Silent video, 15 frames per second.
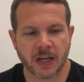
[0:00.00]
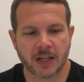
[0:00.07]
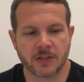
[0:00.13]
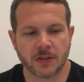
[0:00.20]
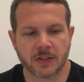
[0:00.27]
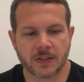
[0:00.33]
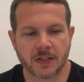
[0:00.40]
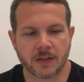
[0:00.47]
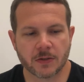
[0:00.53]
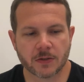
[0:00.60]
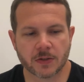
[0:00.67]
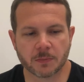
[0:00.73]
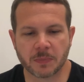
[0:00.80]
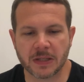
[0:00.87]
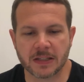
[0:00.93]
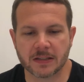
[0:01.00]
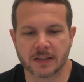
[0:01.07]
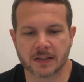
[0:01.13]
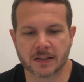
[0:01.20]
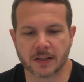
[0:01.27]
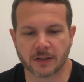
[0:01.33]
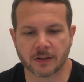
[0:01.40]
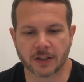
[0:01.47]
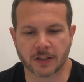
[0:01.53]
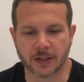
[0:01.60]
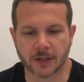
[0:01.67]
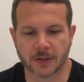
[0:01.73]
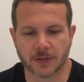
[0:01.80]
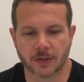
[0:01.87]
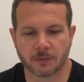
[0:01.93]
And you can see there's some pieces that are in
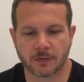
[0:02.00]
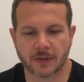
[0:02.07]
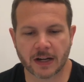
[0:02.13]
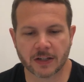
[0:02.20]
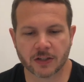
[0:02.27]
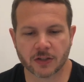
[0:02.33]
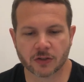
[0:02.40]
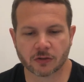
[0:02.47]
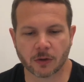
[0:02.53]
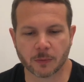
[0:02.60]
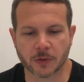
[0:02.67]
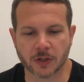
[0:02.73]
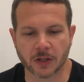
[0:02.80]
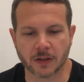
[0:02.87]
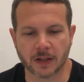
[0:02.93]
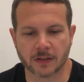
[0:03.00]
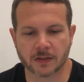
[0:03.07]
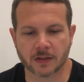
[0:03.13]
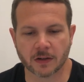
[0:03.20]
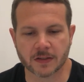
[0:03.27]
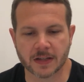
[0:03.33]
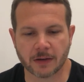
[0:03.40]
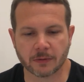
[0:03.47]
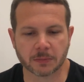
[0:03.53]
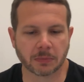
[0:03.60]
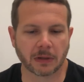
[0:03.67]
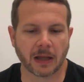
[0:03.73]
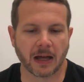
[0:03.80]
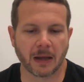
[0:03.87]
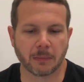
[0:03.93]
here. So we've got a description that starts out with
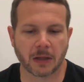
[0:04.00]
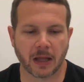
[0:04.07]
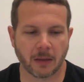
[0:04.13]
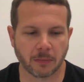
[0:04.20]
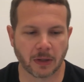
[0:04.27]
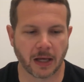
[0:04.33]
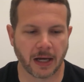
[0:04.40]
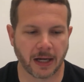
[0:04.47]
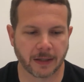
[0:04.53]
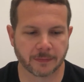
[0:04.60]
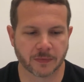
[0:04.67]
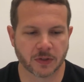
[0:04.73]
blah, blah, blah.